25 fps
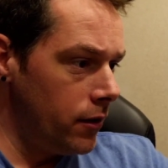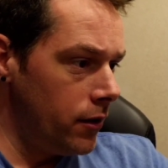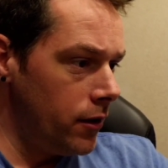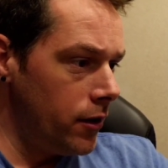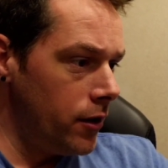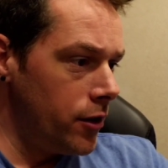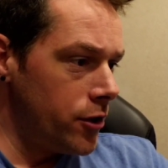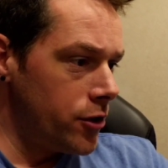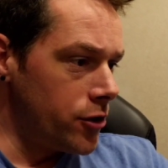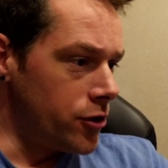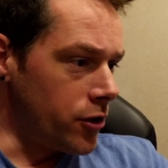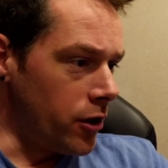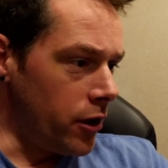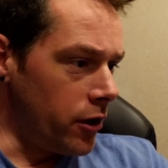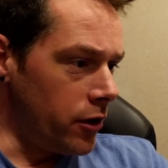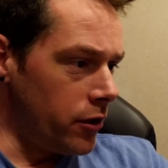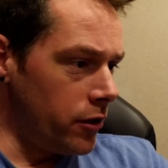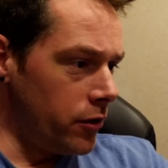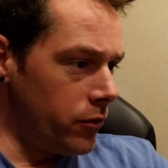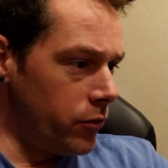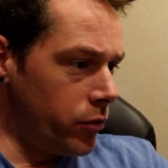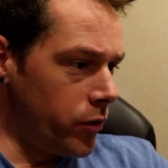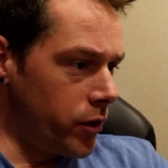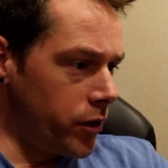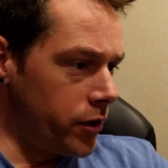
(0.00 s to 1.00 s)

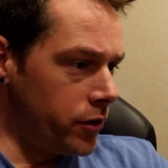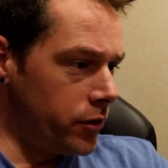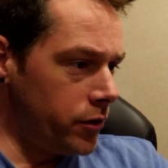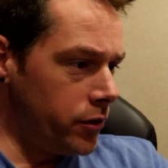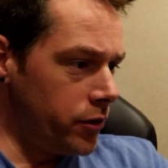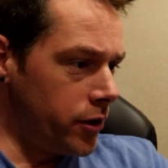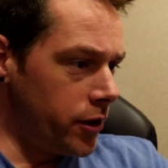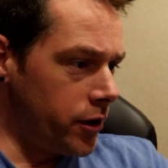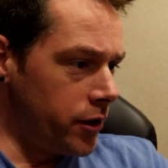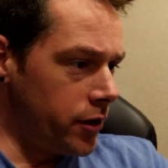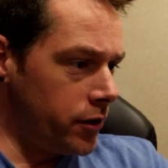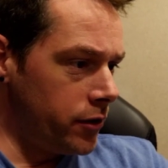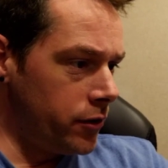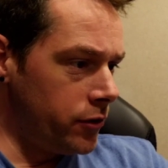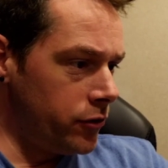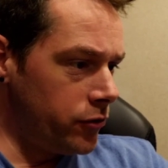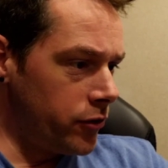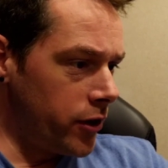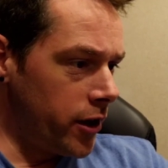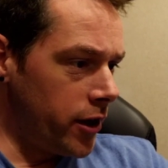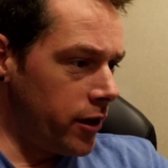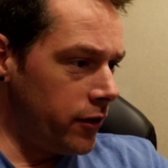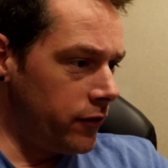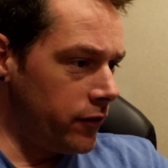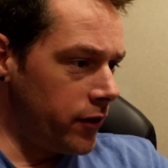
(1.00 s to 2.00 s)
Starter 1 done,
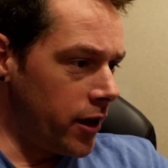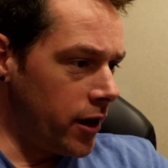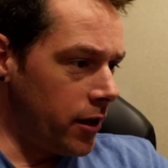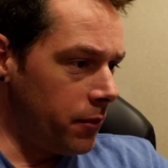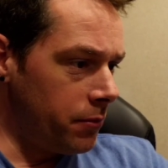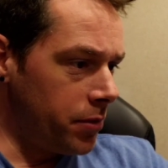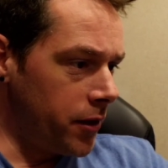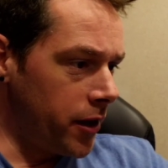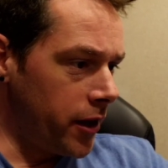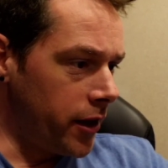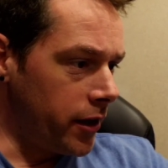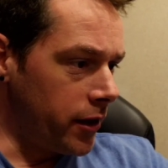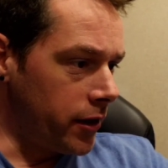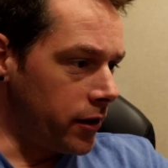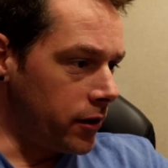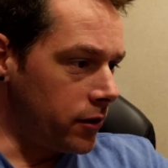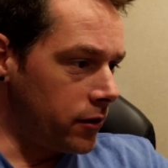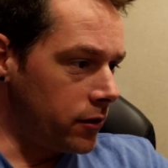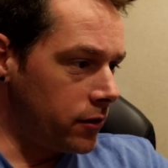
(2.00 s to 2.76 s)
drive not playing.